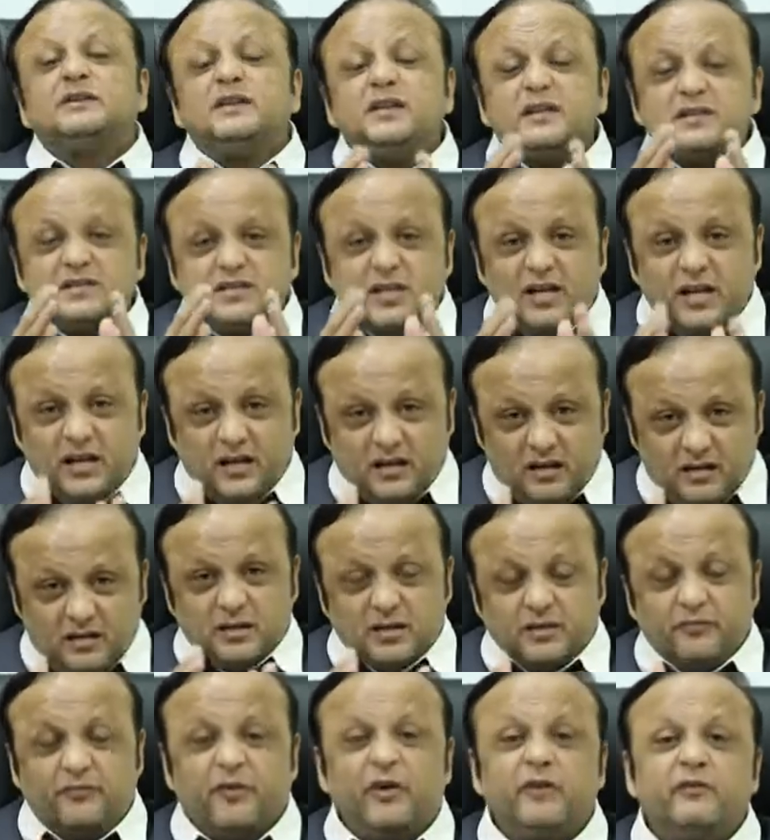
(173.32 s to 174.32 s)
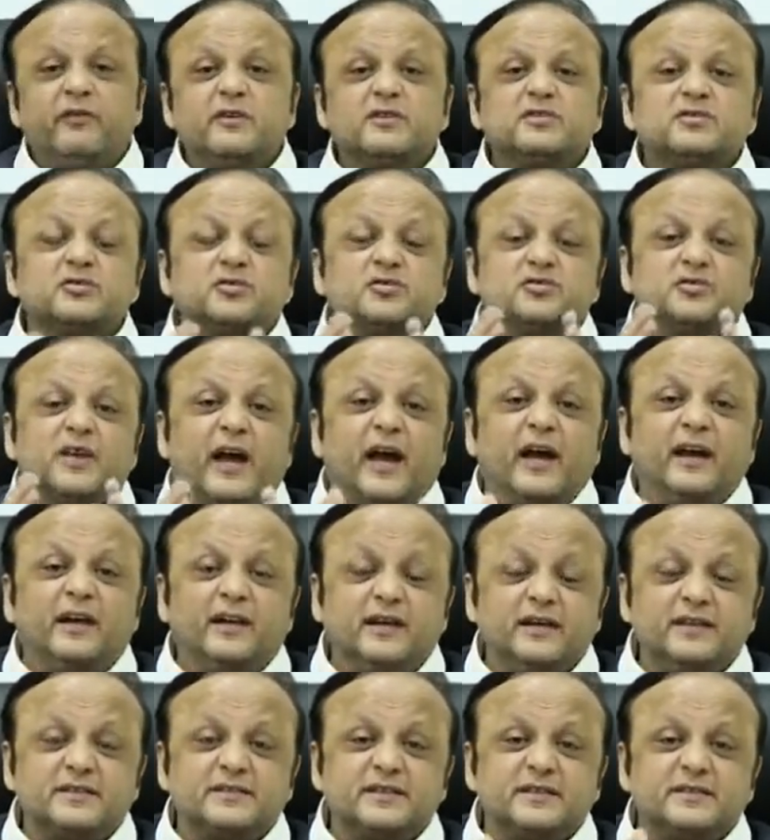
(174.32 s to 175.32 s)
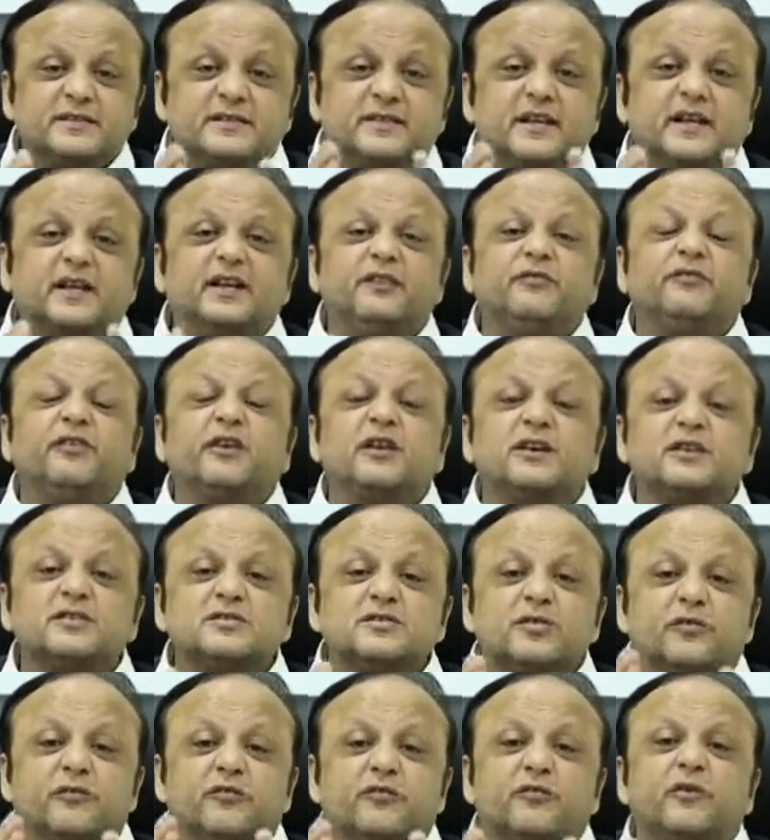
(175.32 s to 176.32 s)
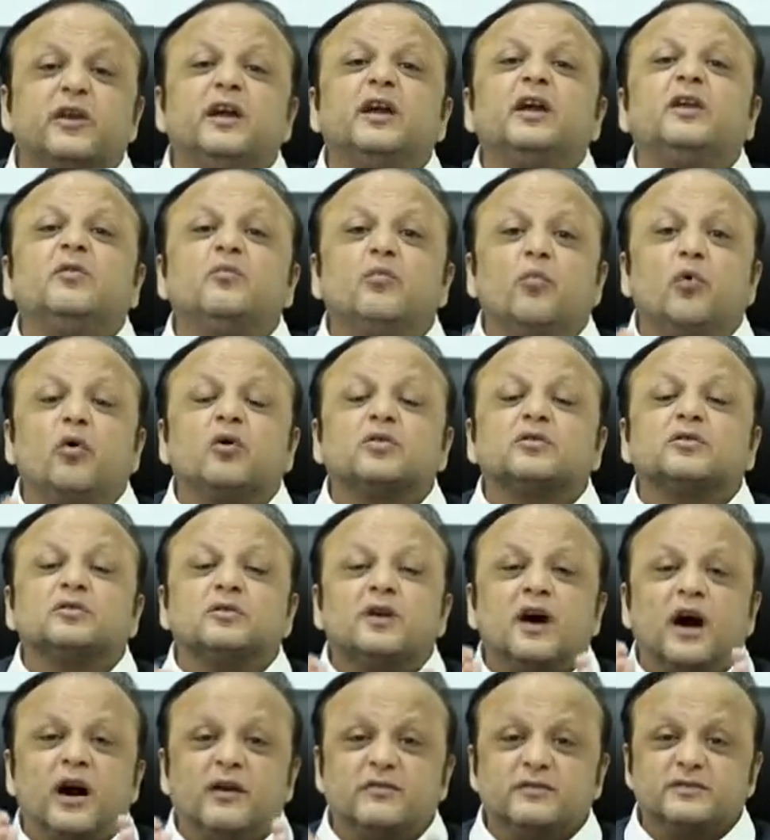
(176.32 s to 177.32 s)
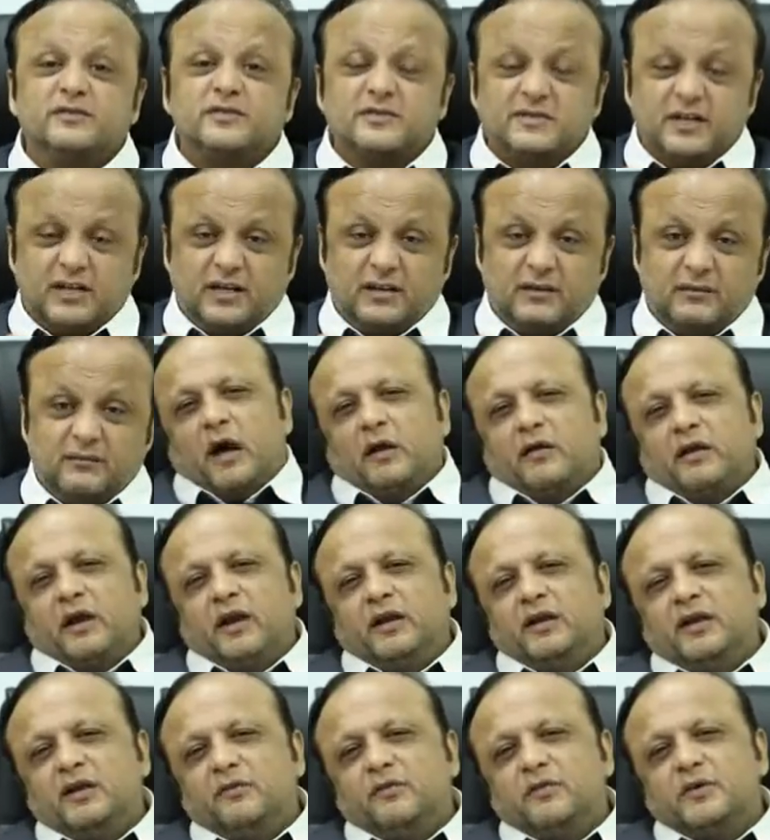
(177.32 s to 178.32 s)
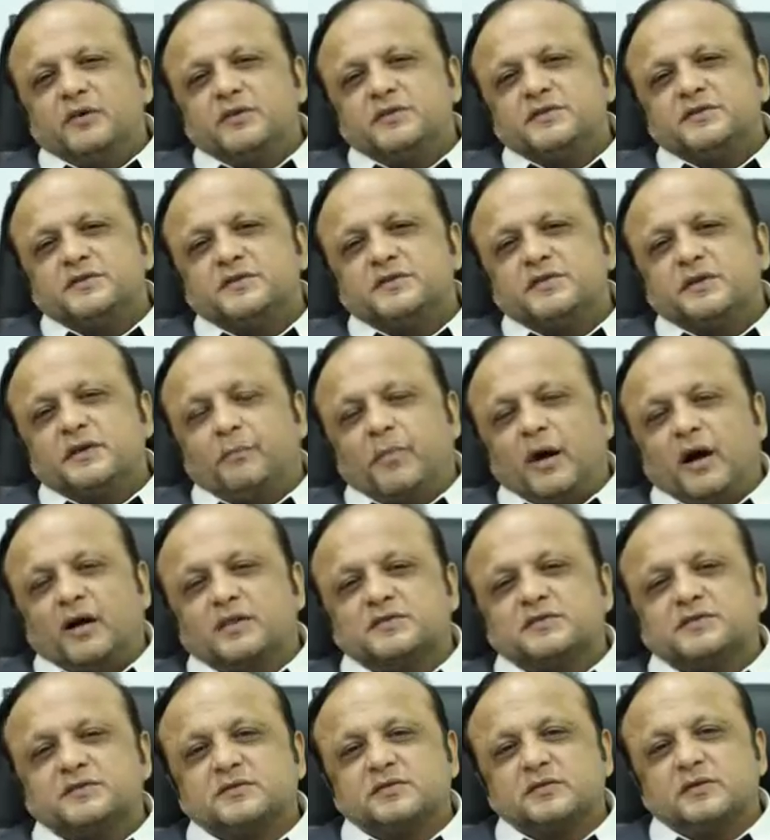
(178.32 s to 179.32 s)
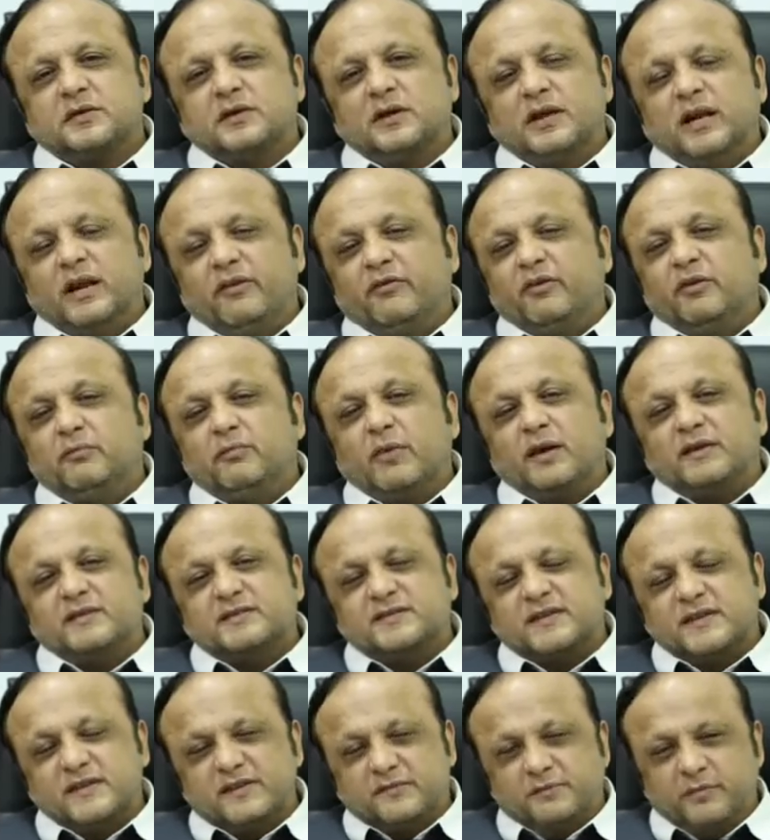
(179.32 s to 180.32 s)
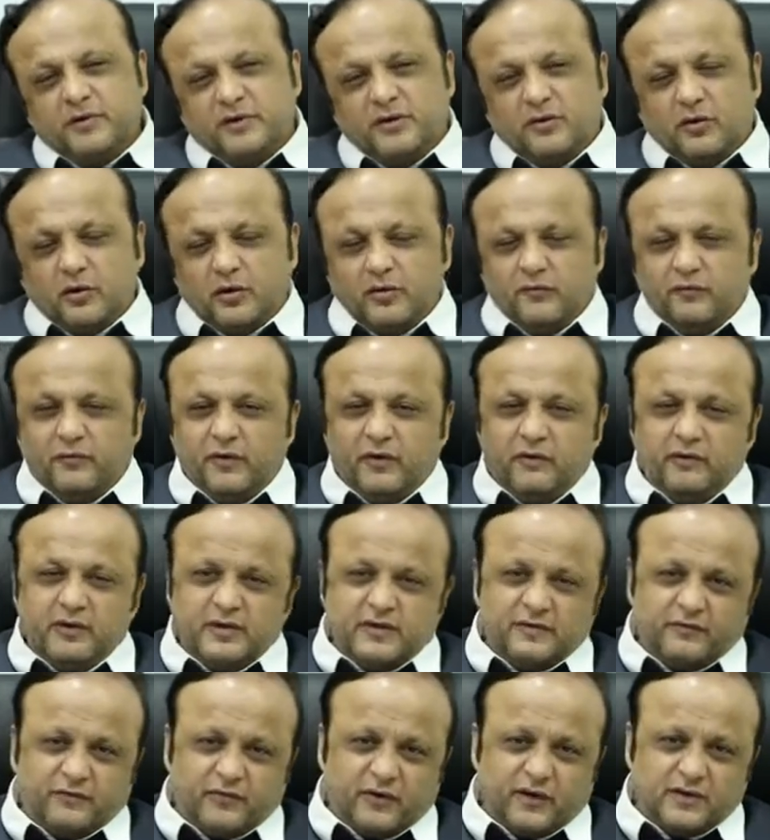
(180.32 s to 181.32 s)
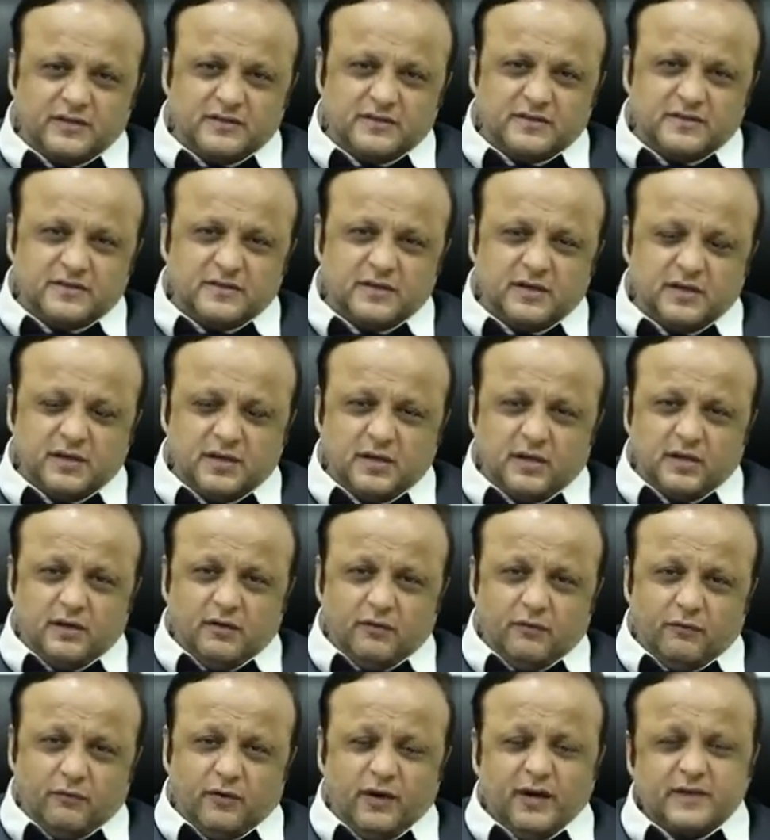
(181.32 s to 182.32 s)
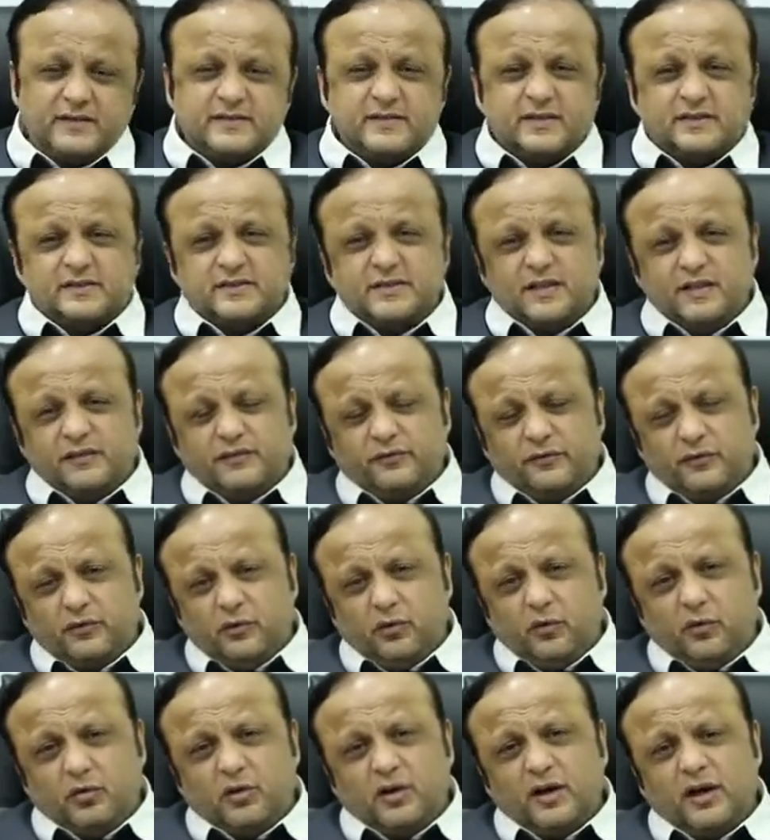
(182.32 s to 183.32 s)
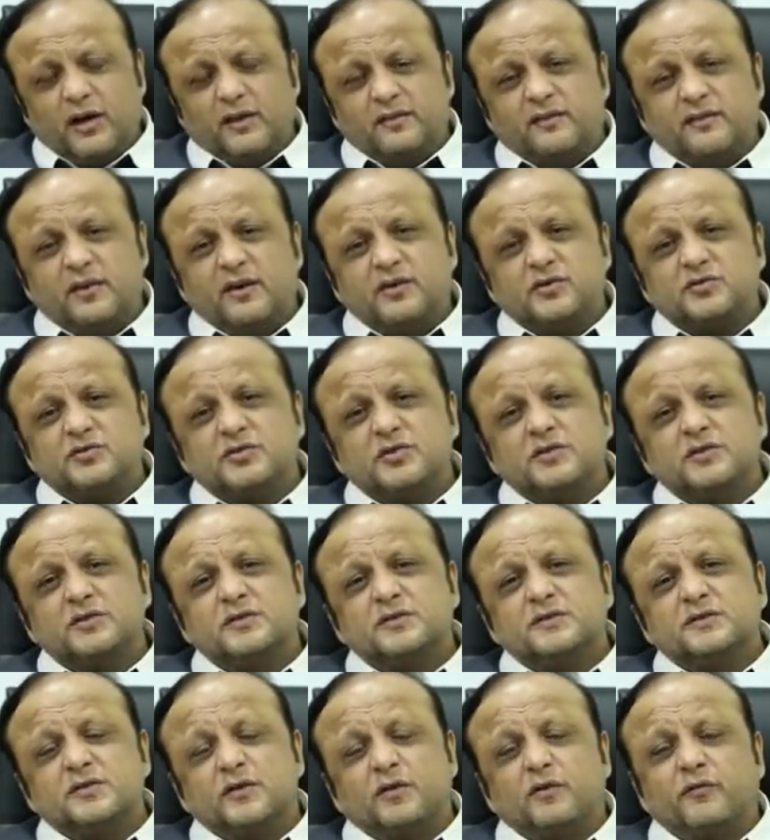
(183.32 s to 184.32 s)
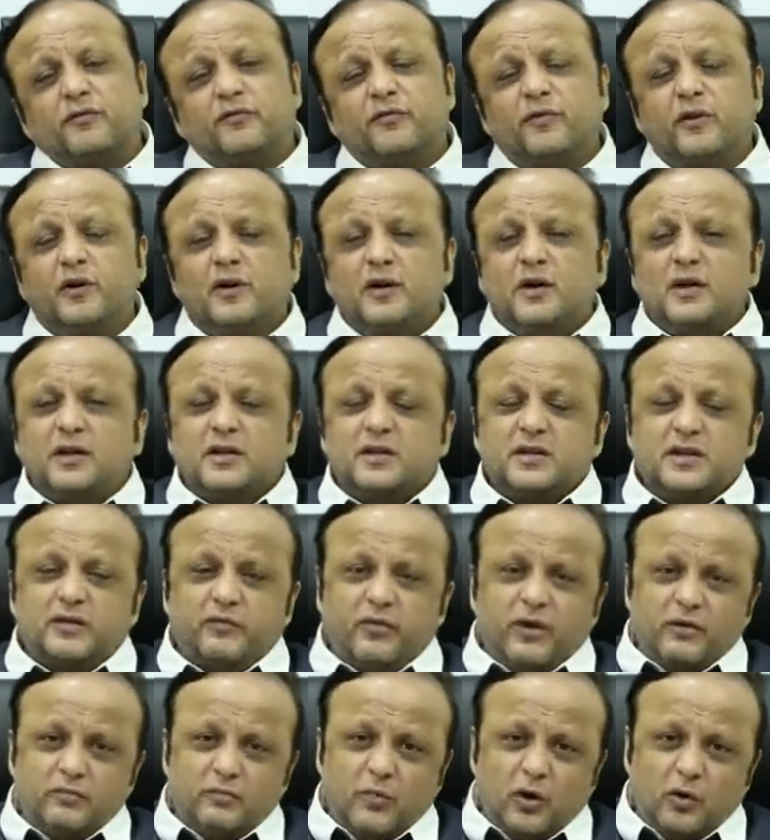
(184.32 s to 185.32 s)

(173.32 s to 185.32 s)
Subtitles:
teaching the various societies the significance of rain water harvesting. Our endeavors past 11 months has been on various fronts. We had successful organizations of the Van